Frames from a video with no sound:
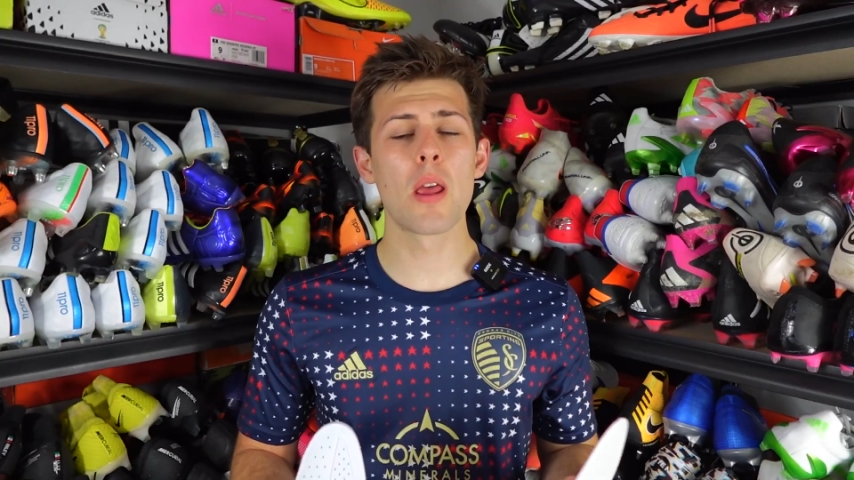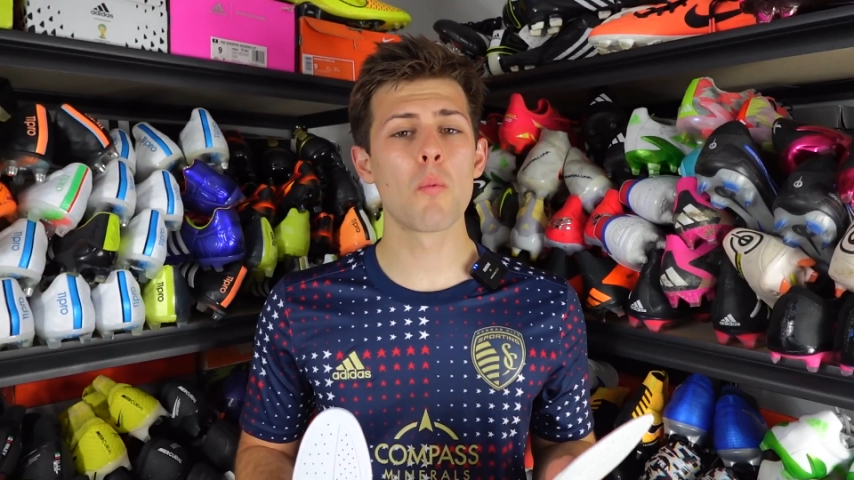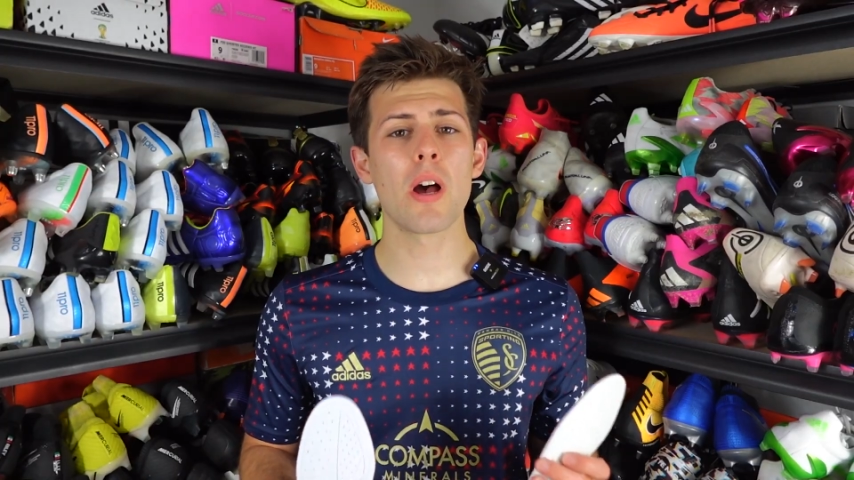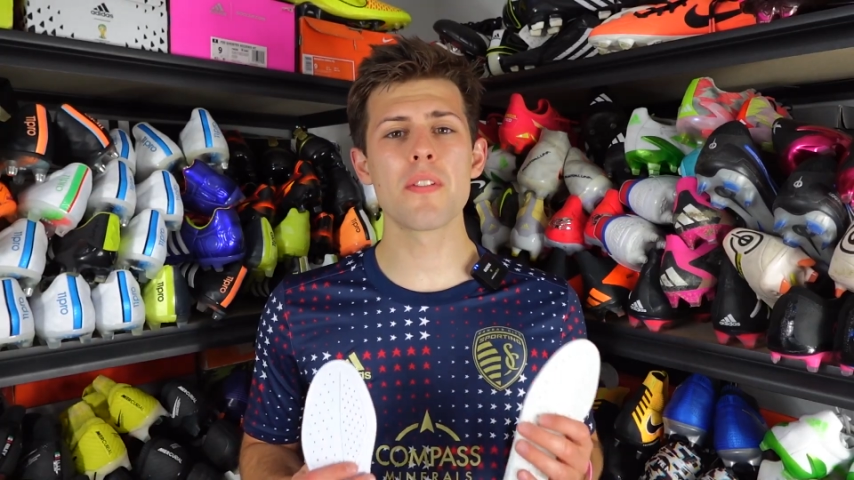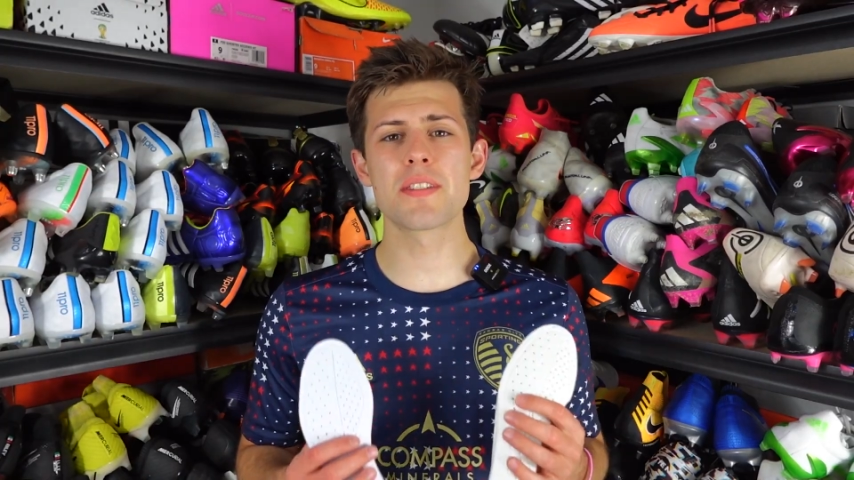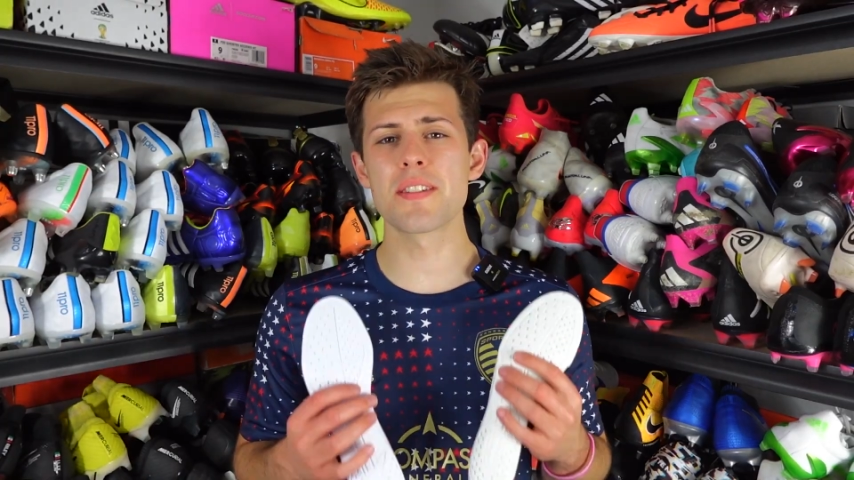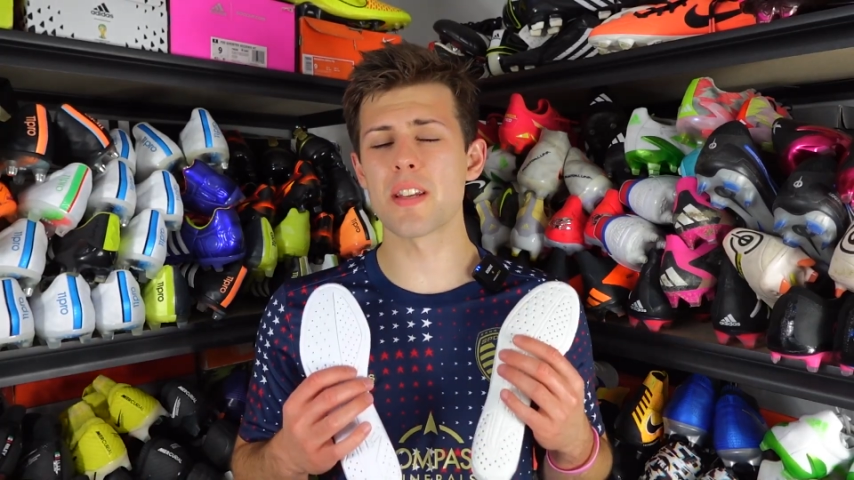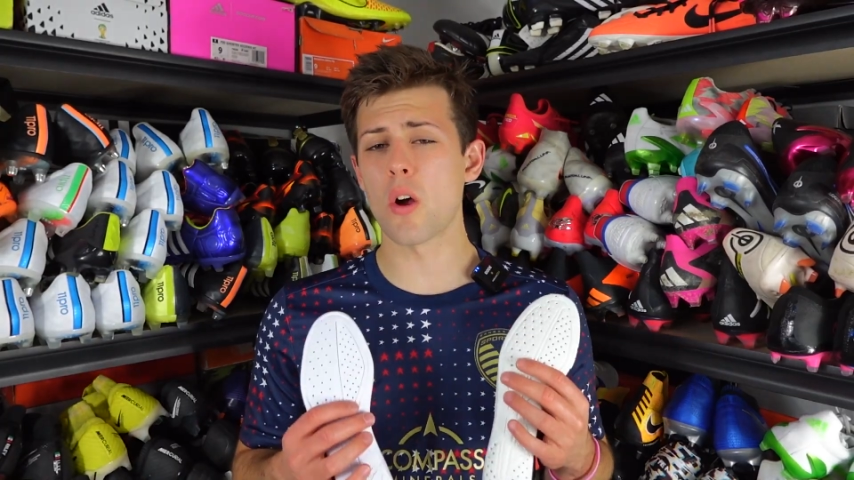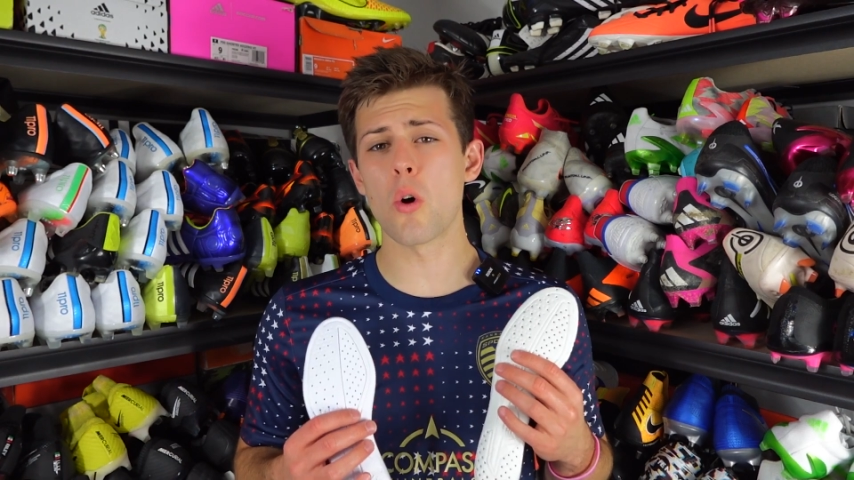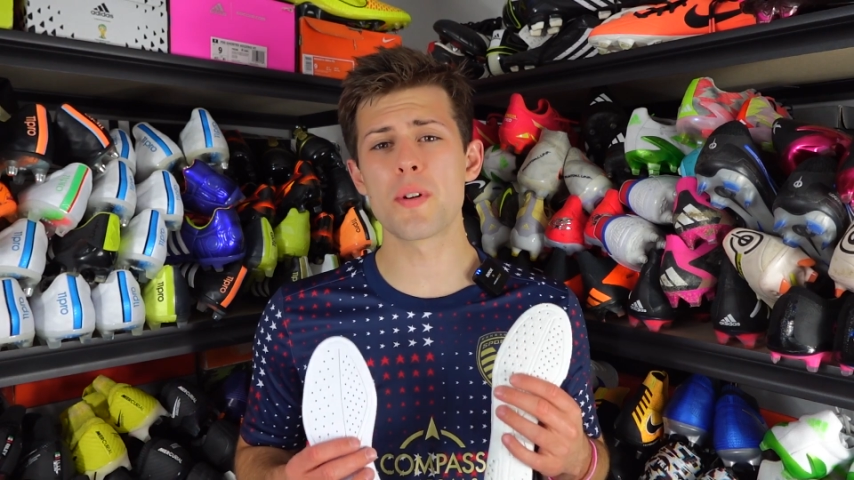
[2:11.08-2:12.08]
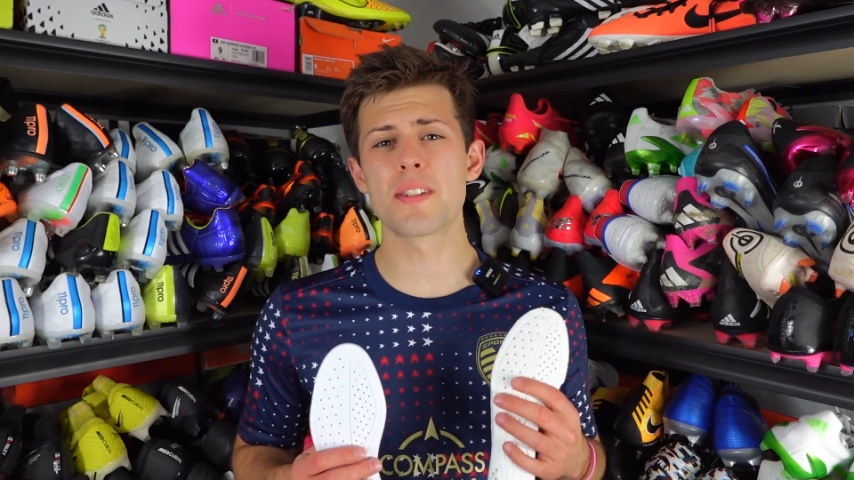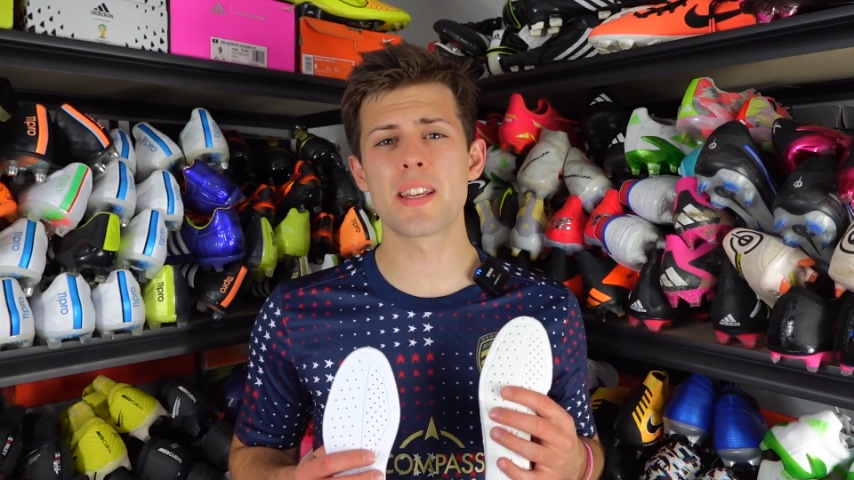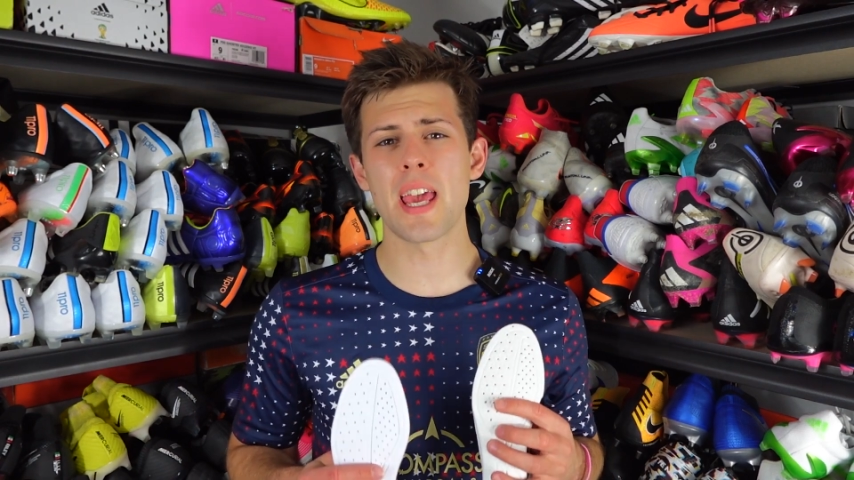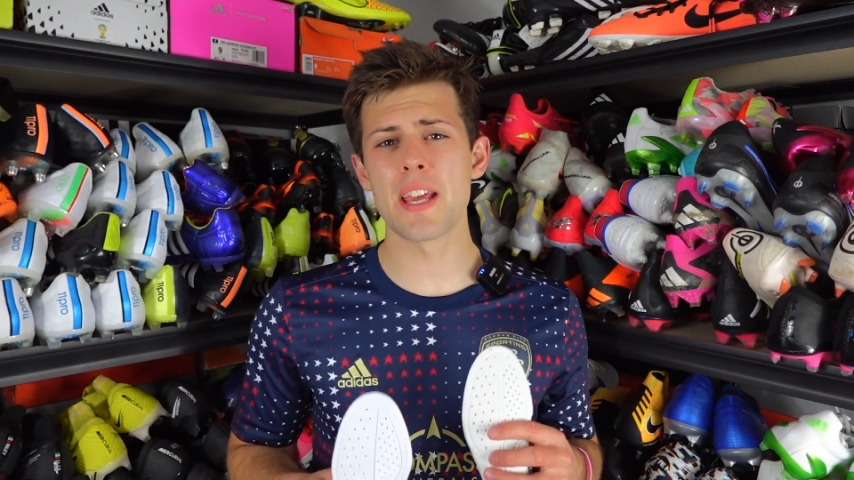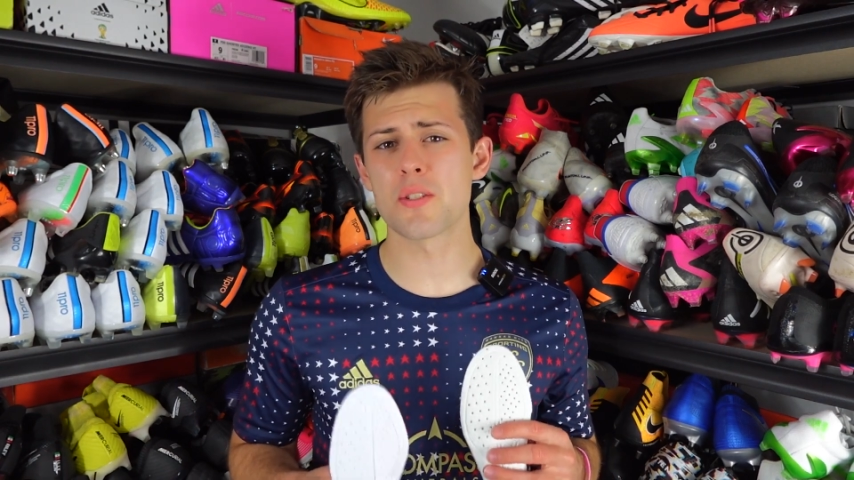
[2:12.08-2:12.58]
And while this isn't always
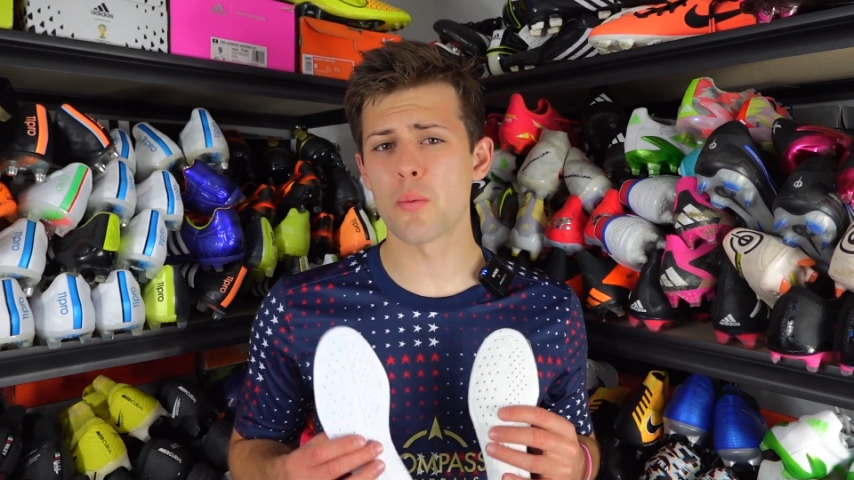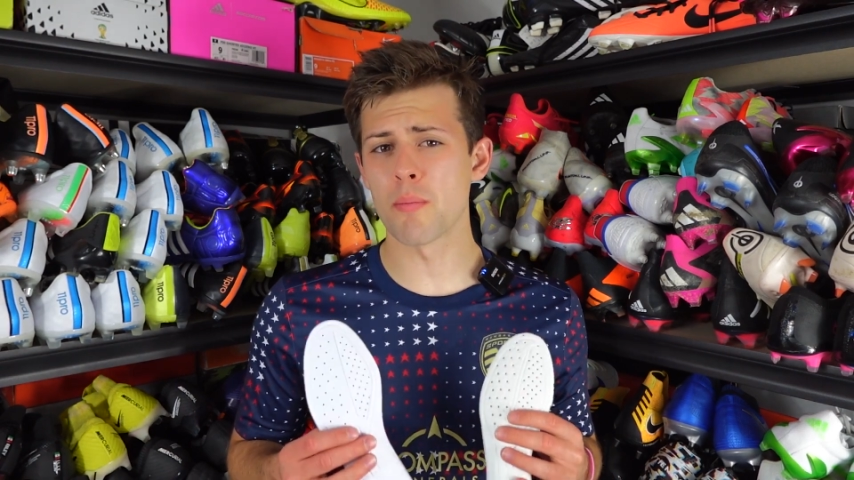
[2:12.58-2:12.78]
the case,